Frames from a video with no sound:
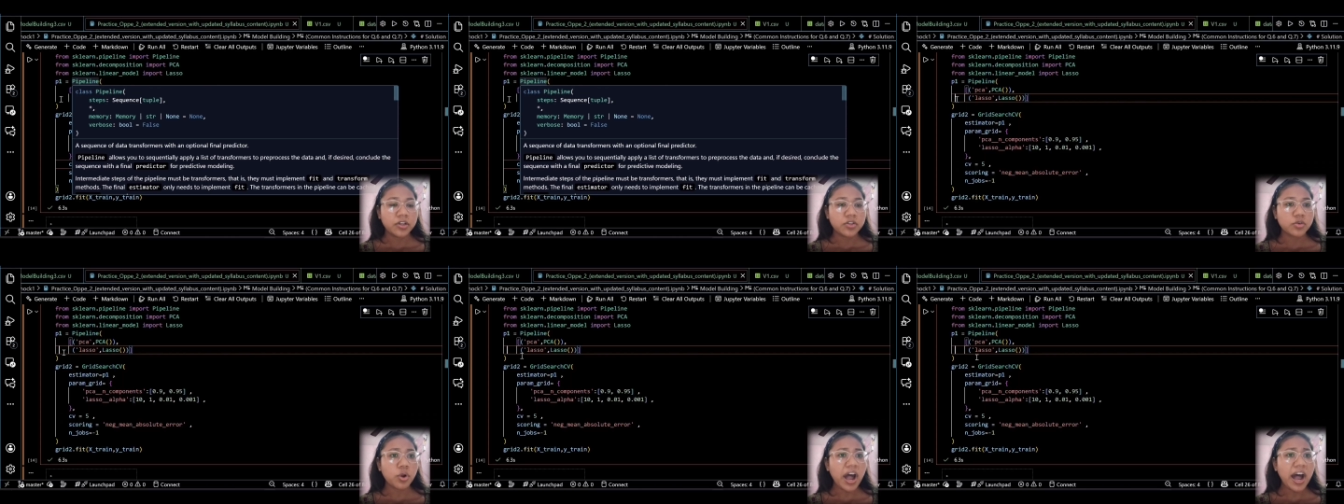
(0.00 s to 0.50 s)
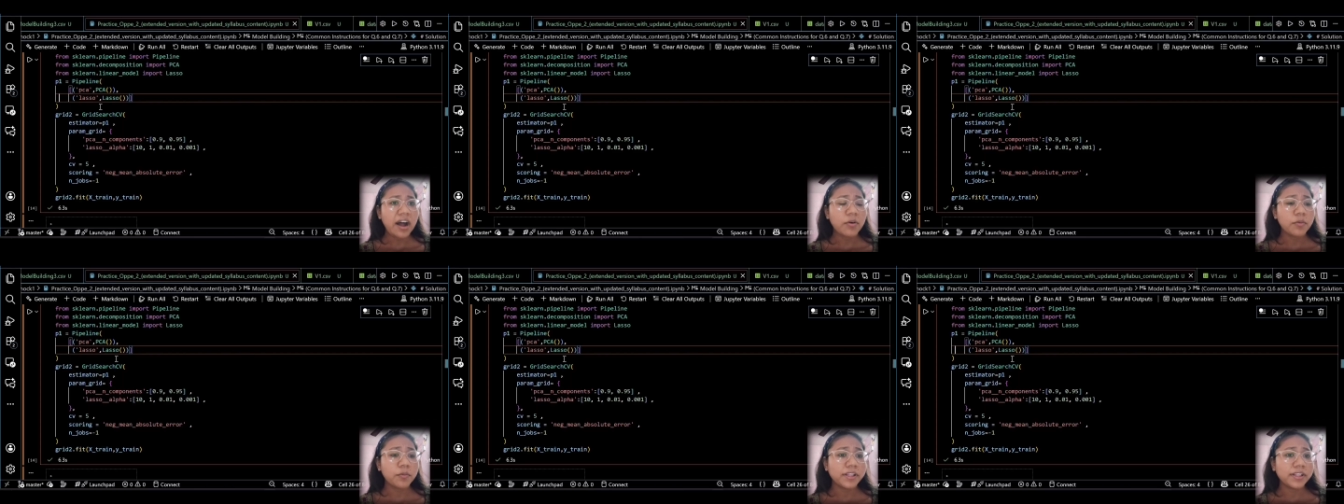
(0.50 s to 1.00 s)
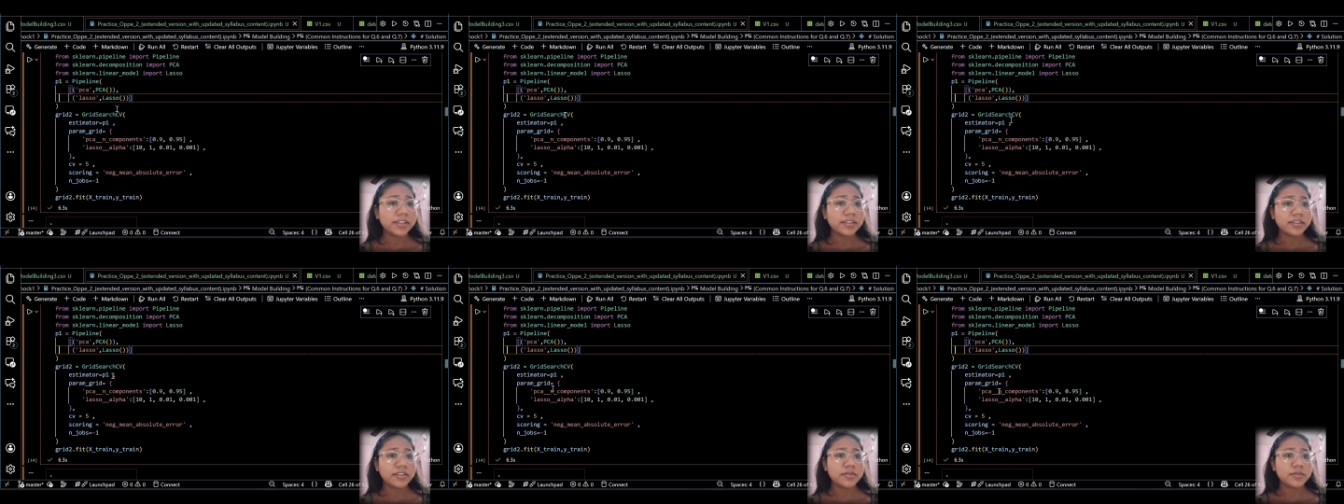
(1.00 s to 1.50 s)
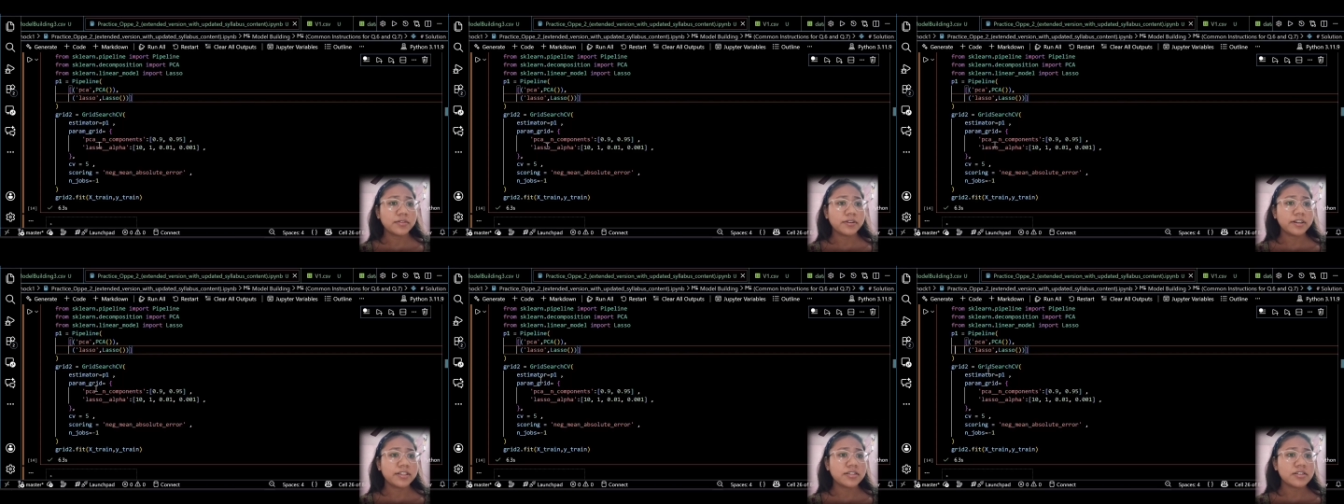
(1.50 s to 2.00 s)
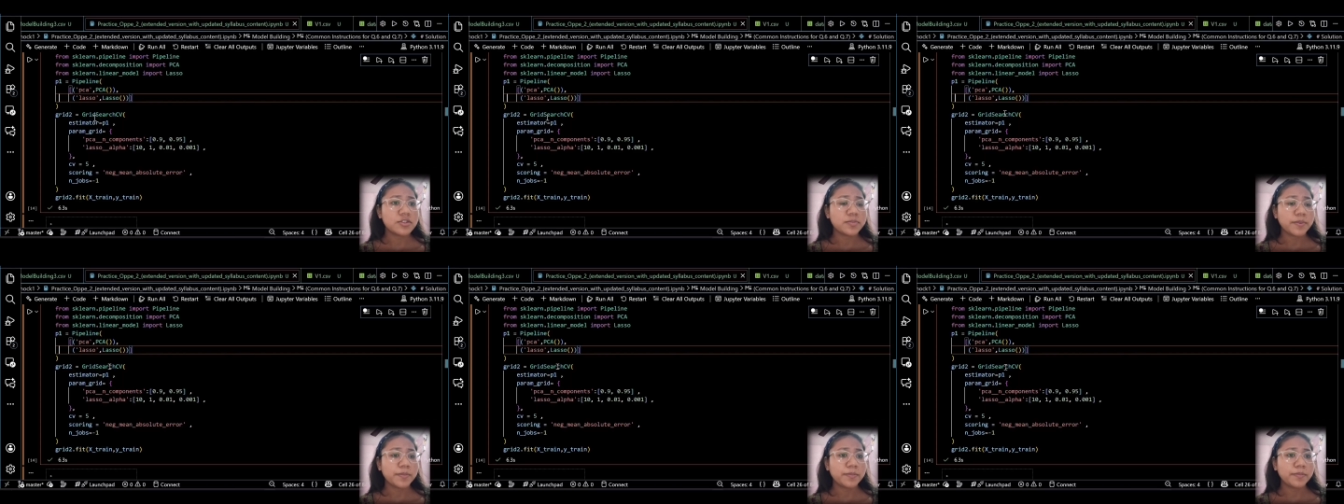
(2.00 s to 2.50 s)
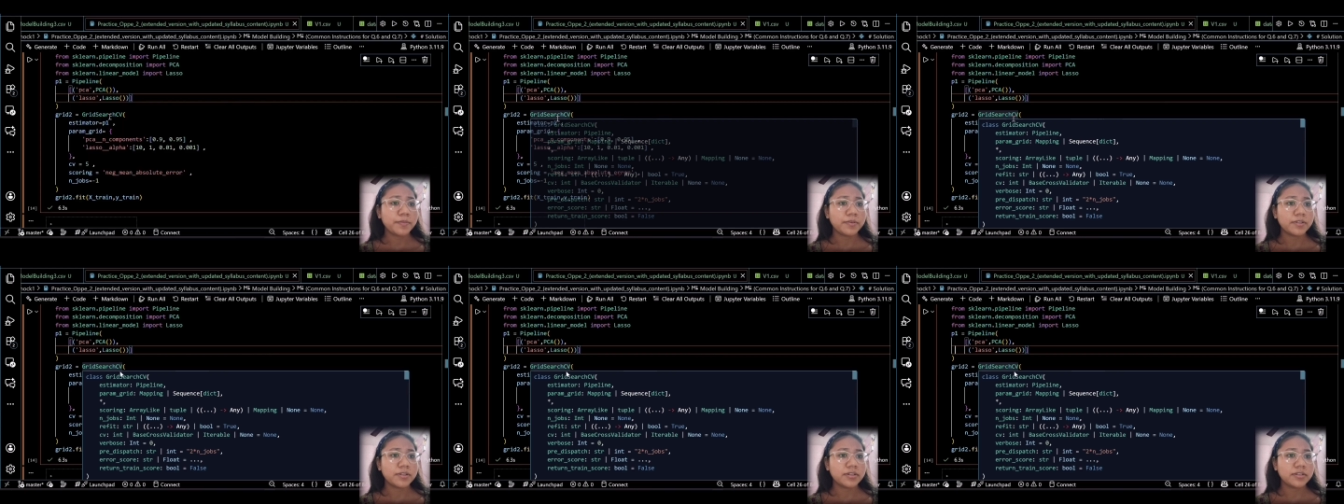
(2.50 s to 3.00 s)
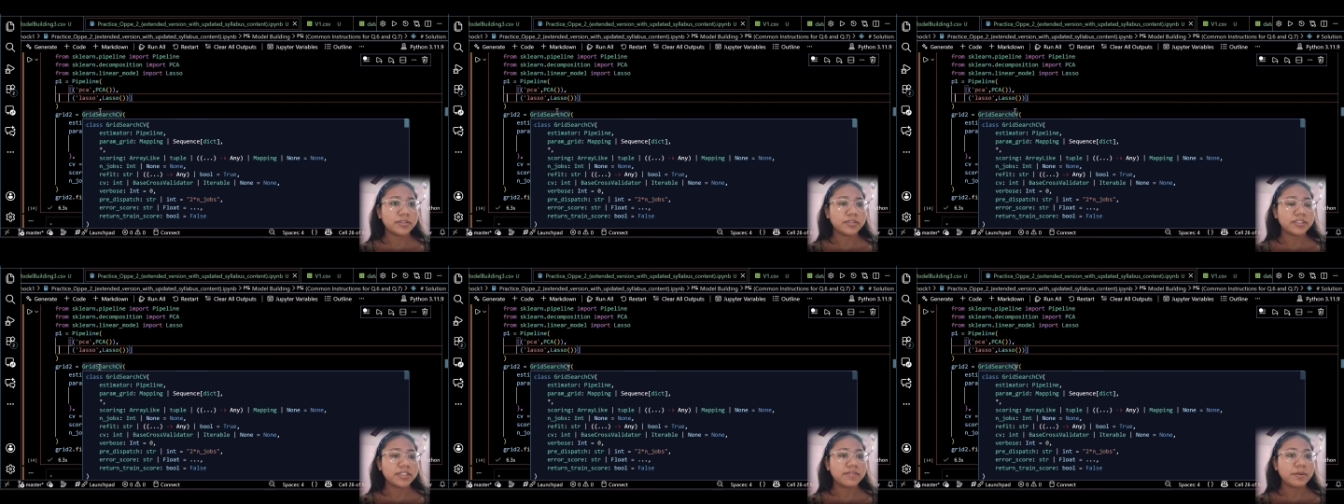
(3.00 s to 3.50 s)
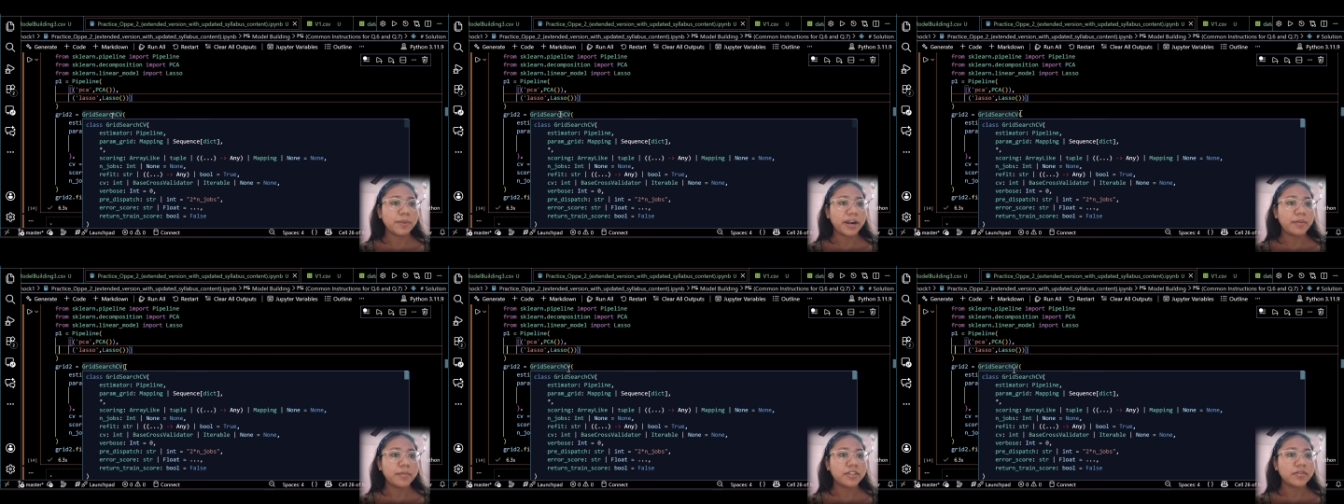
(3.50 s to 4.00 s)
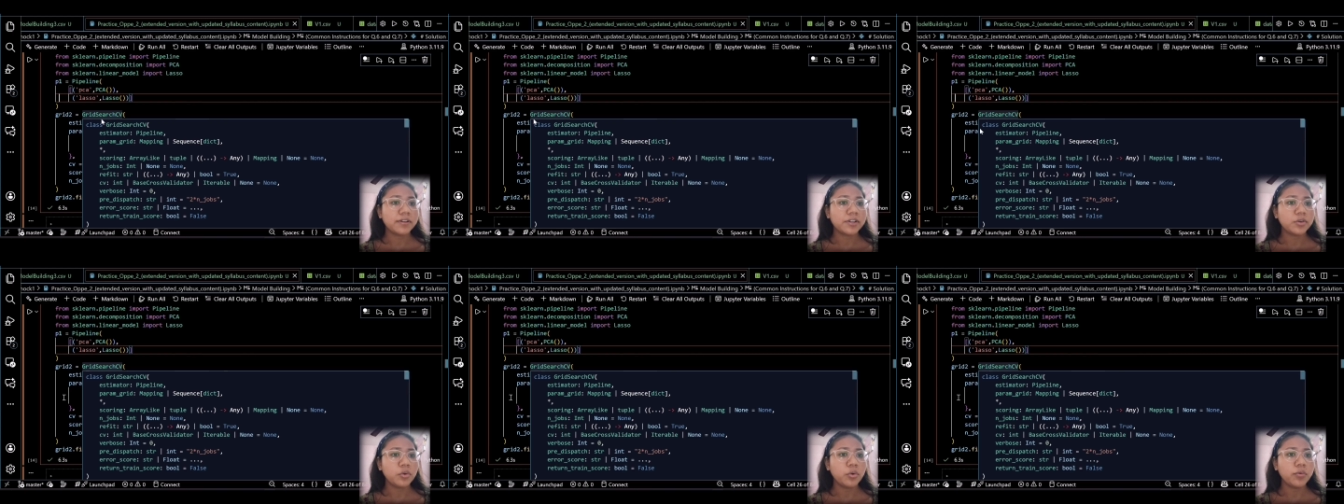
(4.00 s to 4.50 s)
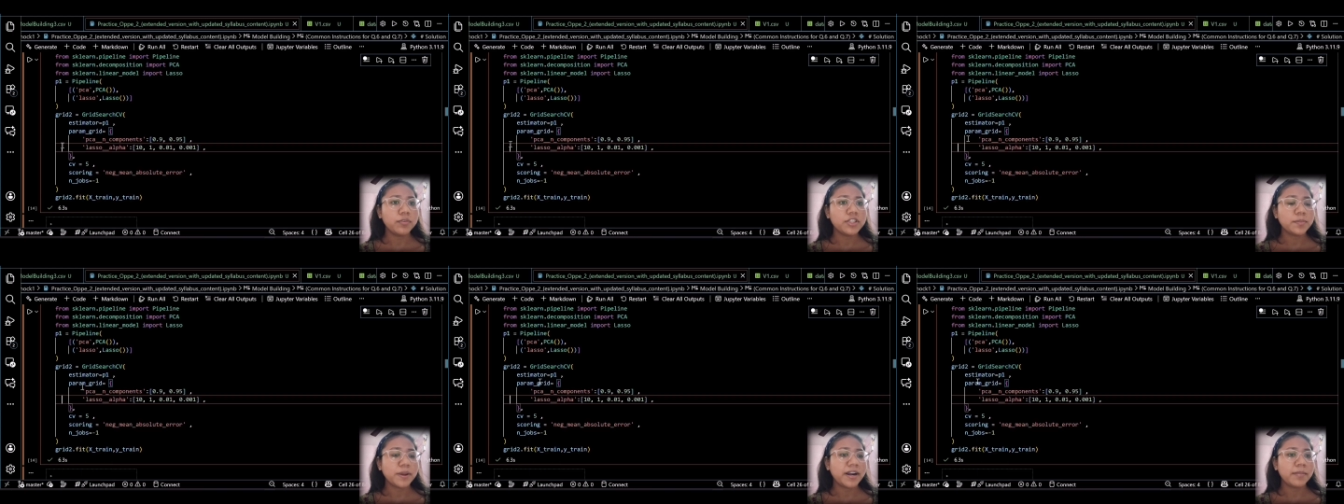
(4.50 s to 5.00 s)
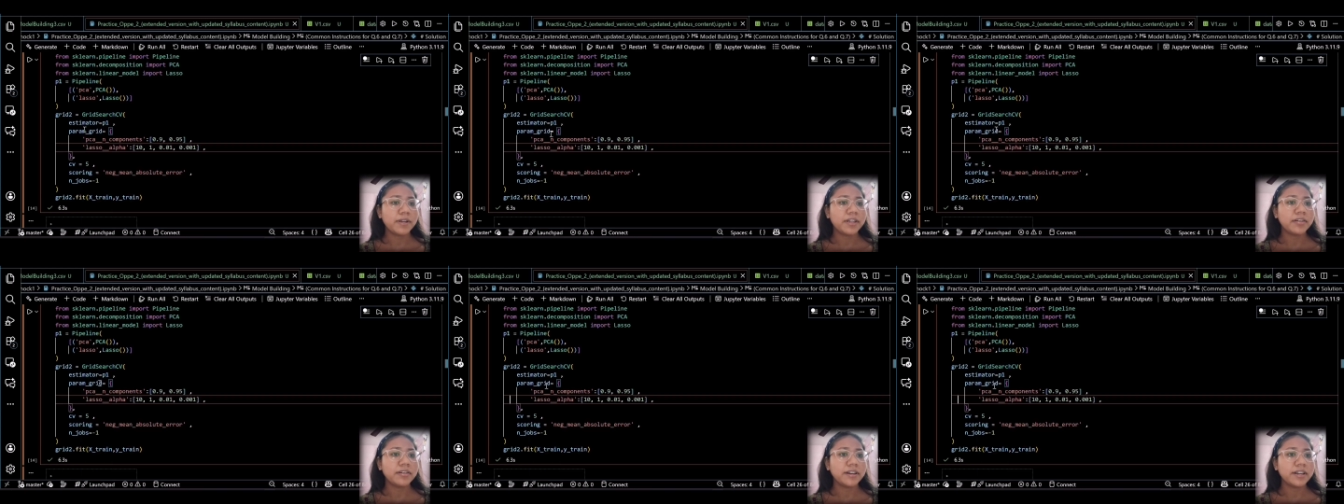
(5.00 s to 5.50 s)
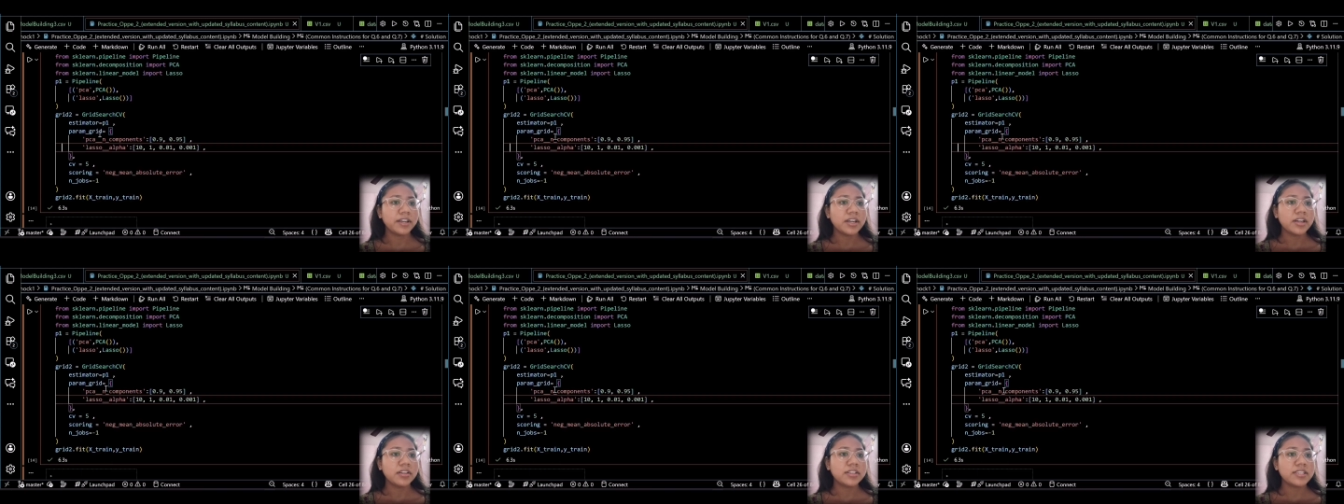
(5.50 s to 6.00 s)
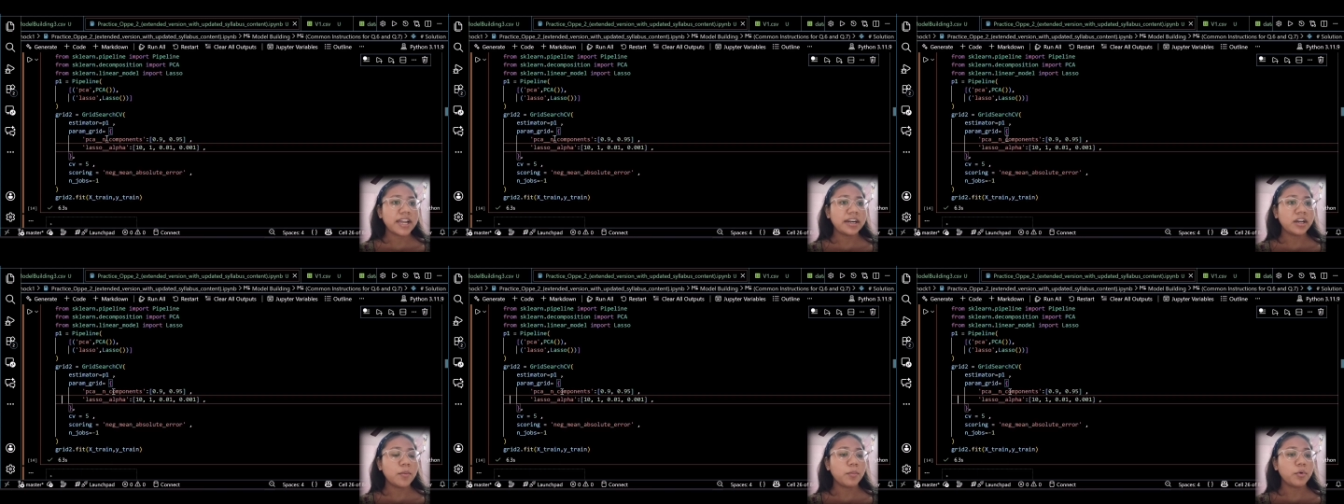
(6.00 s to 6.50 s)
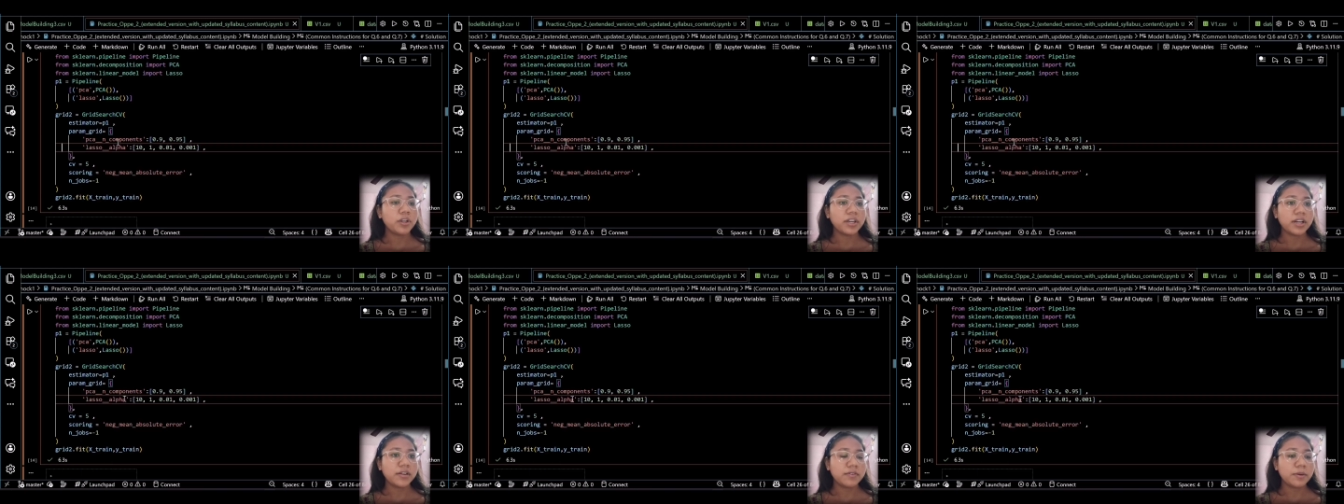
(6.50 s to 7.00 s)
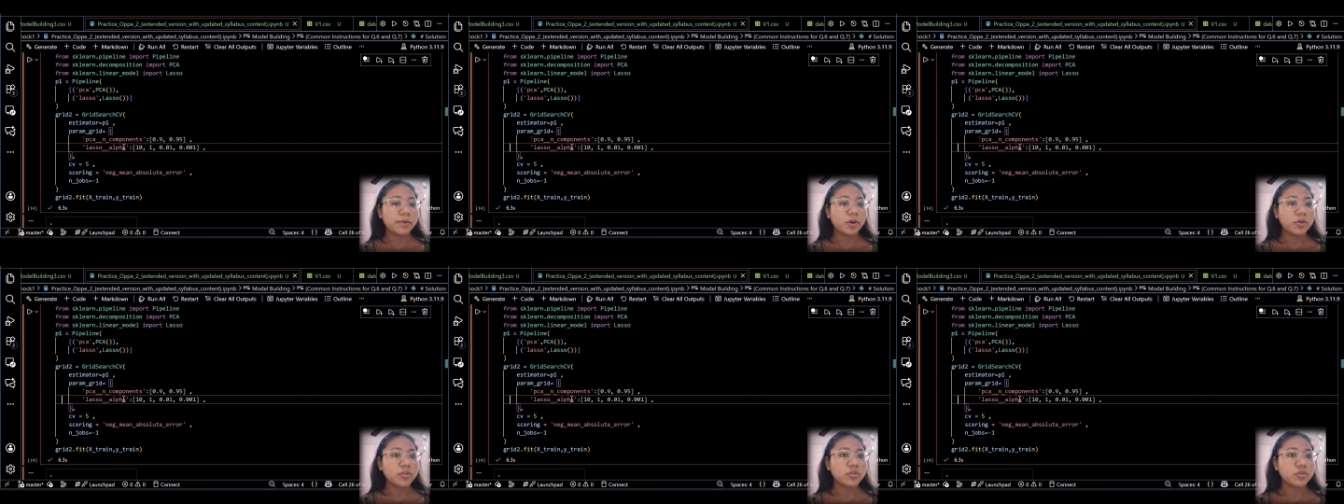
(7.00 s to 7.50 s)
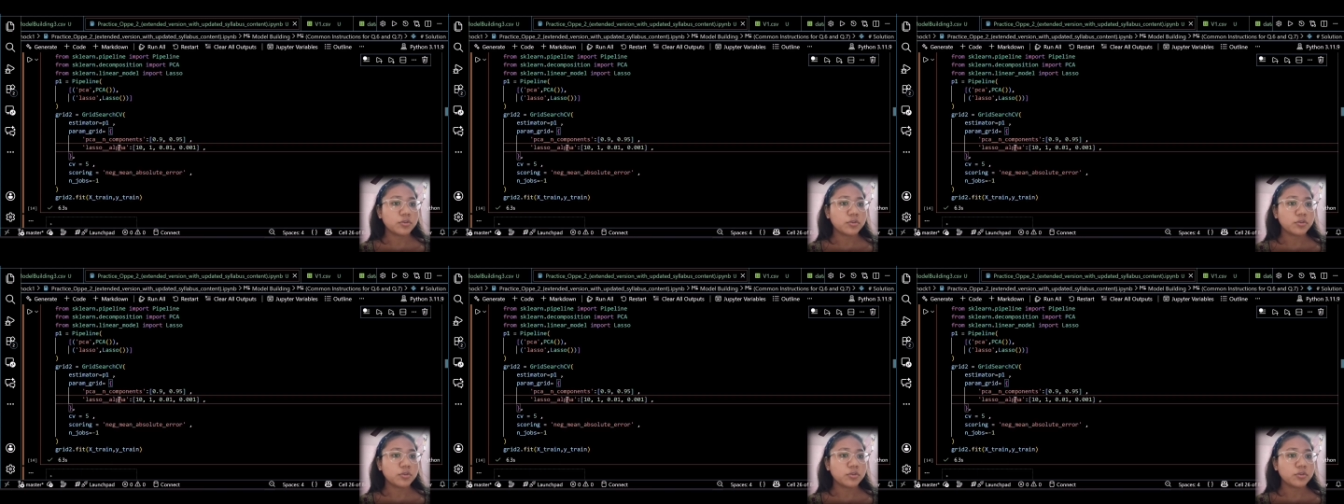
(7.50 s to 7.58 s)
So how will this grid search CV parameter will know which parameter grid this n component and alpha belongs to?